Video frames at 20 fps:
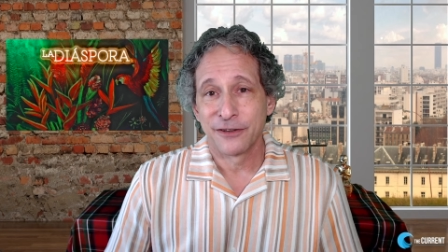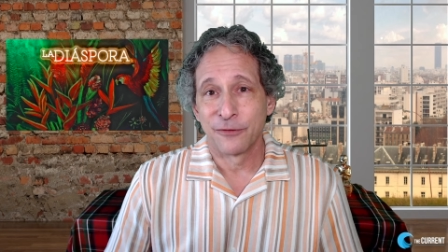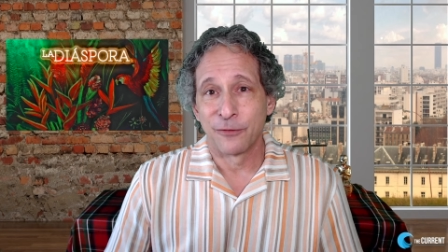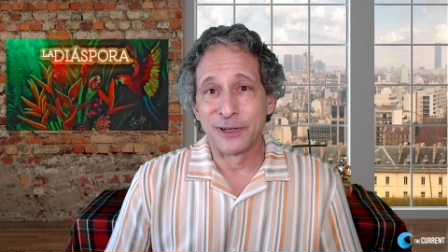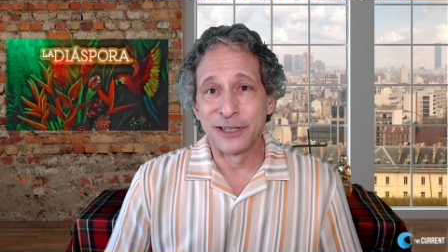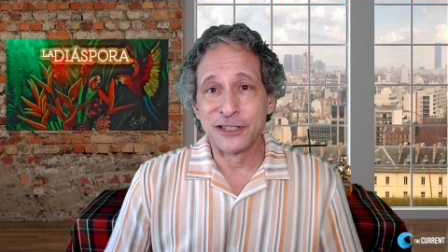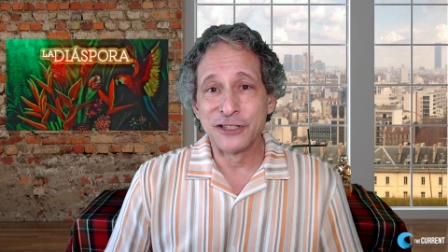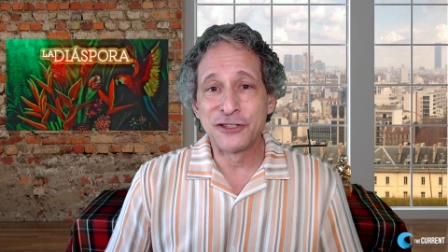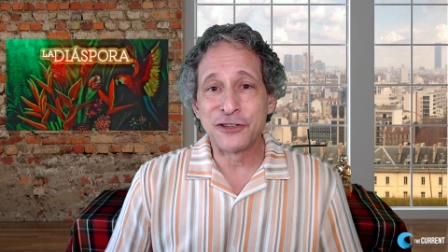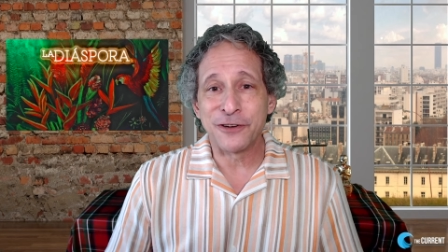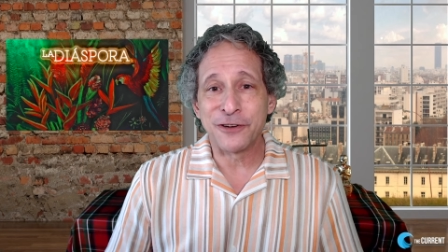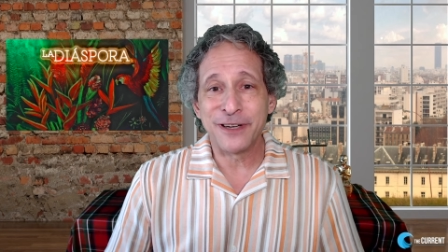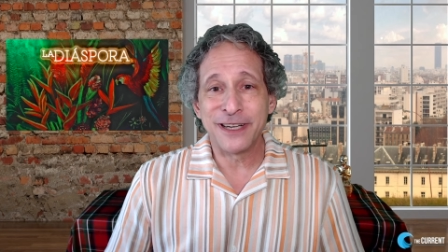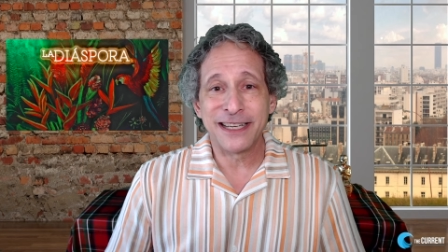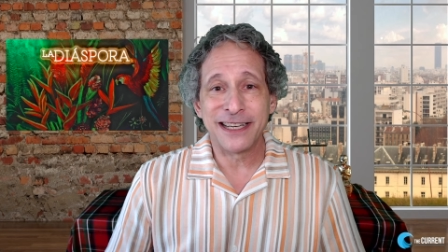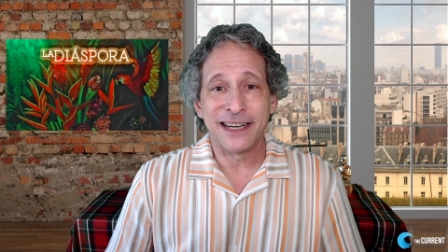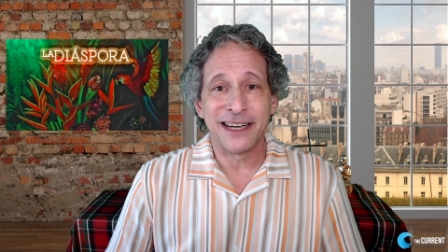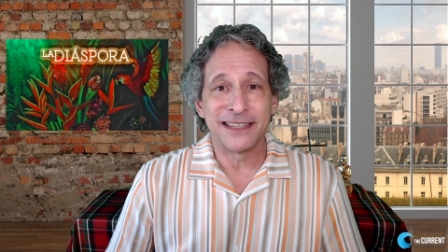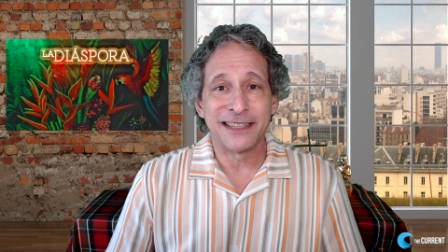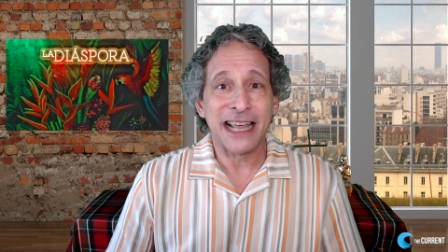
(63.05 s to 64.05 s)
While
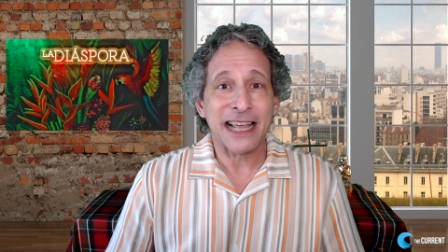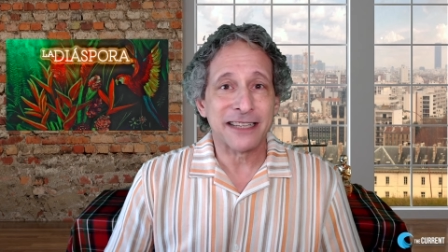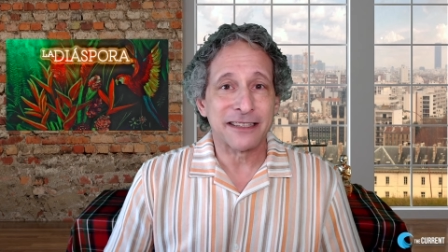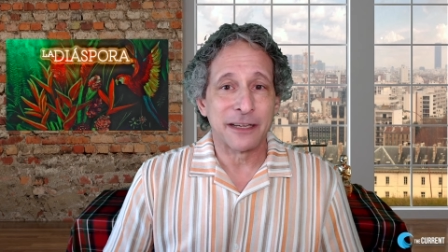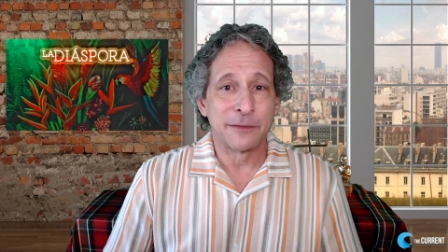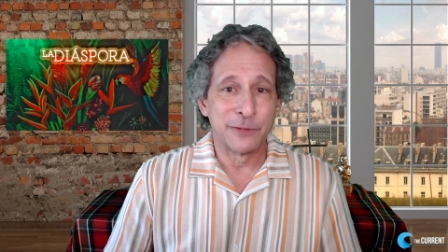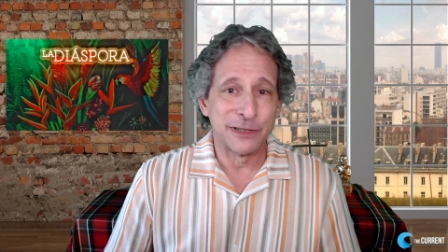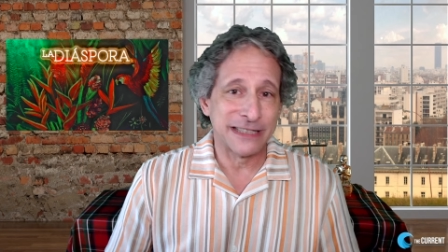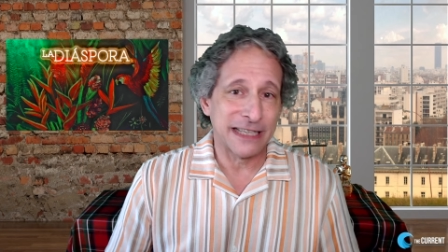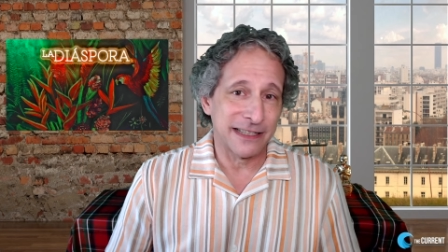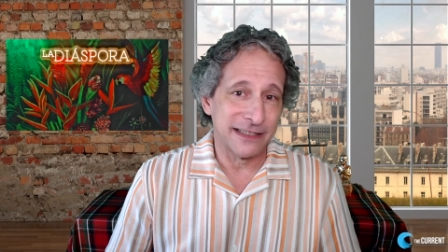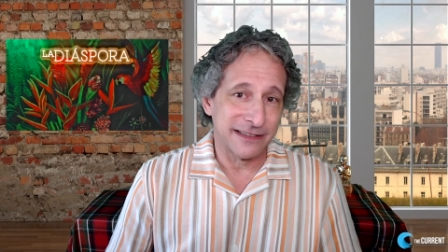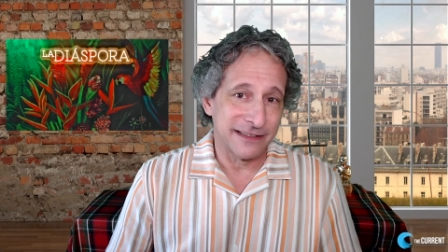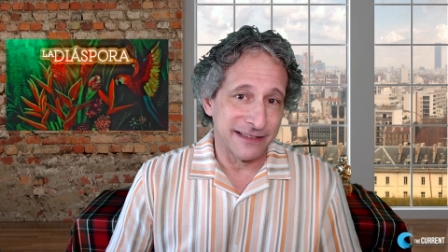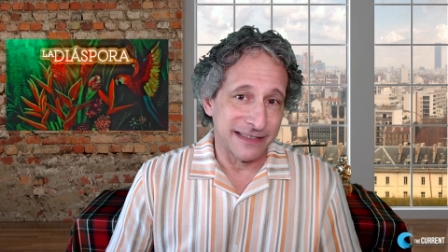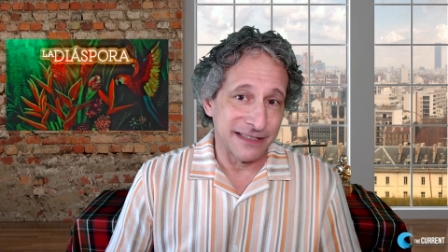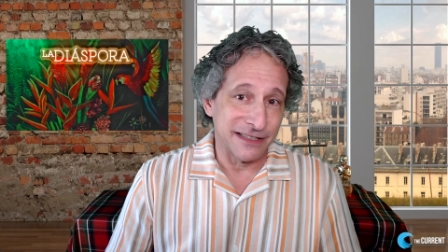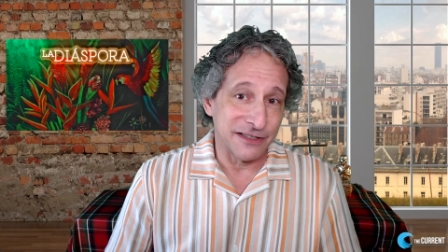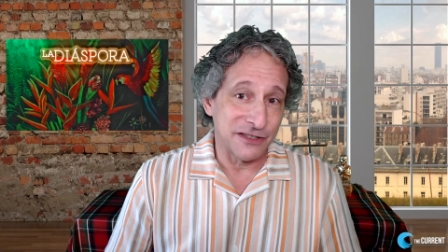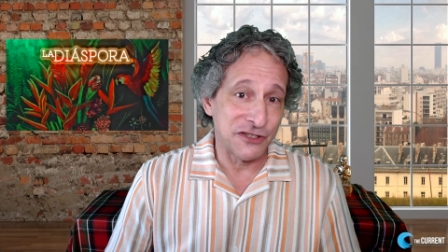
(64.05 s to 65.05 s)
enjoying a Negra
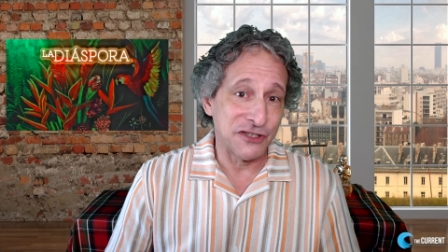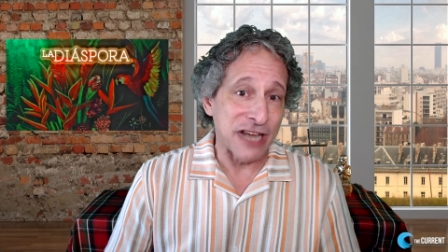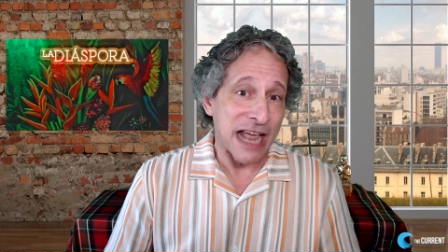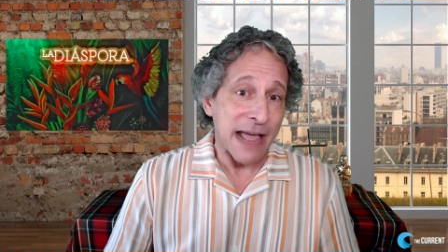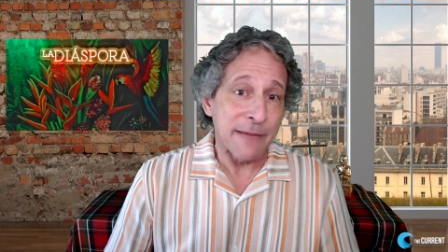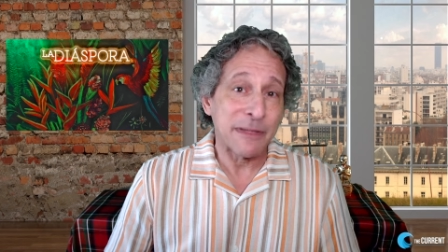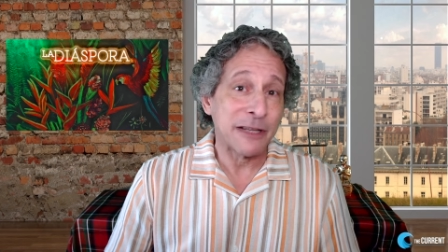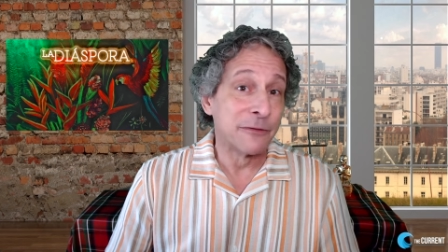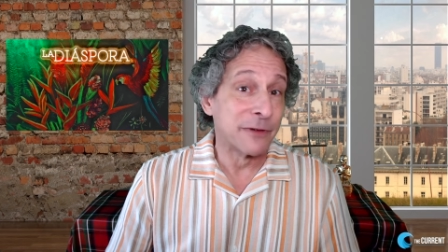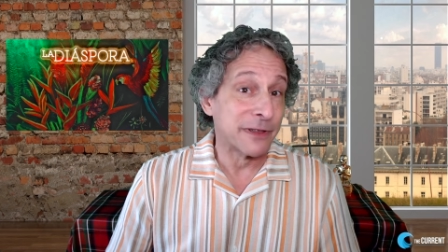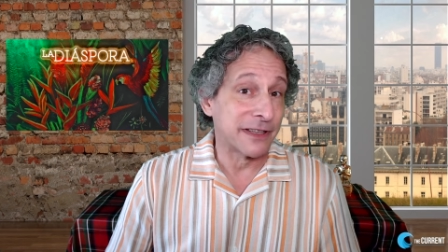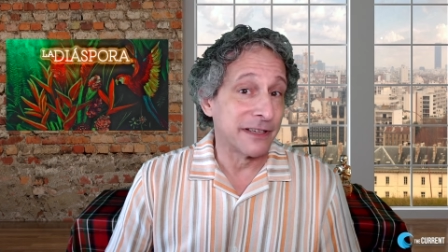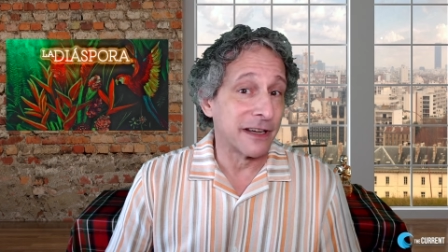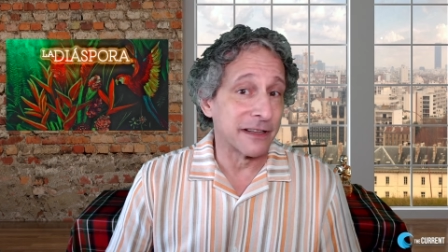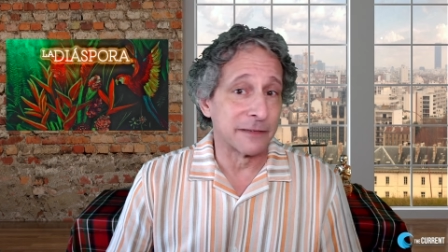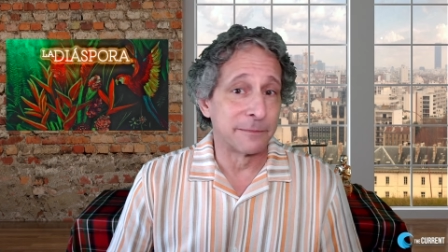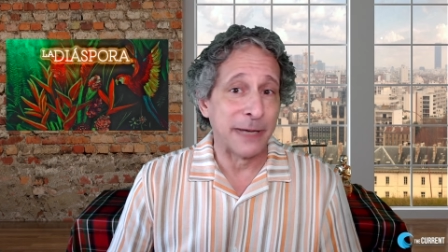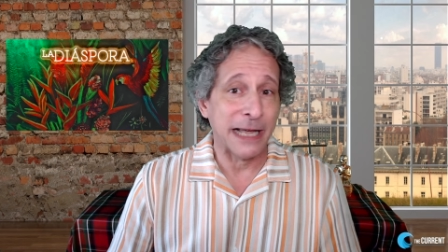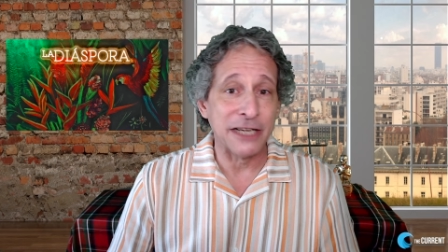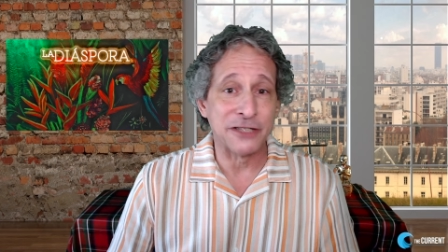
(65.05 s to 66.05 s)
Modelo and jamming with the
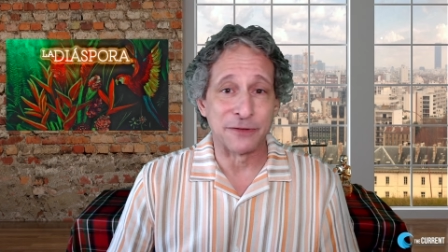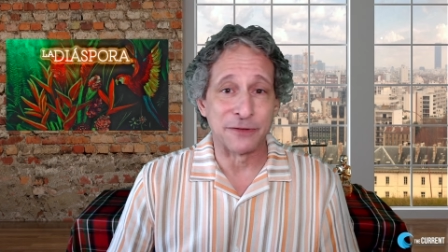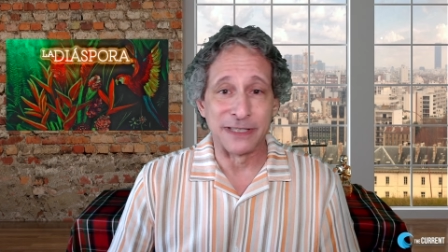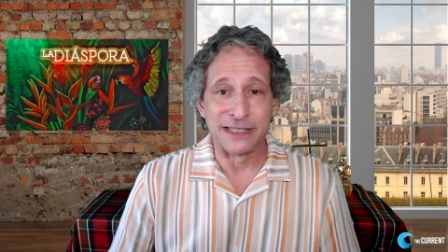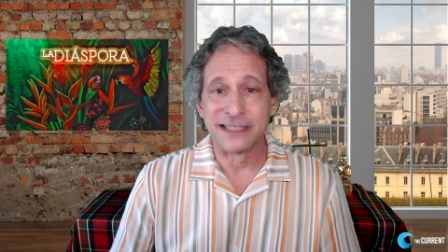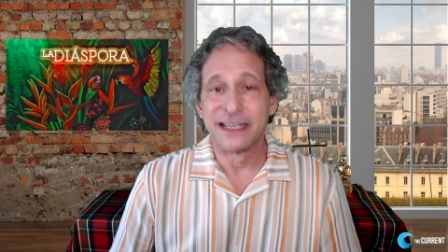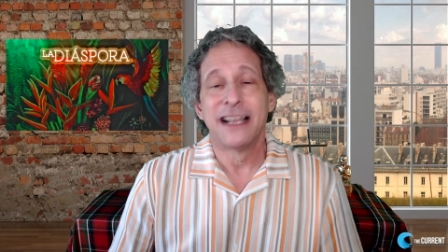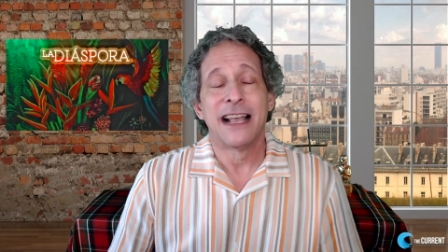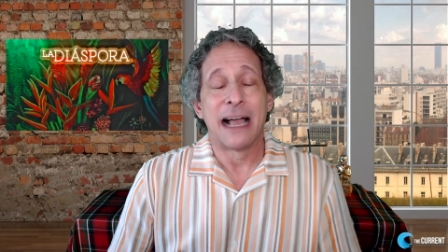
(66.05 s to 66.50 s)
other patrons,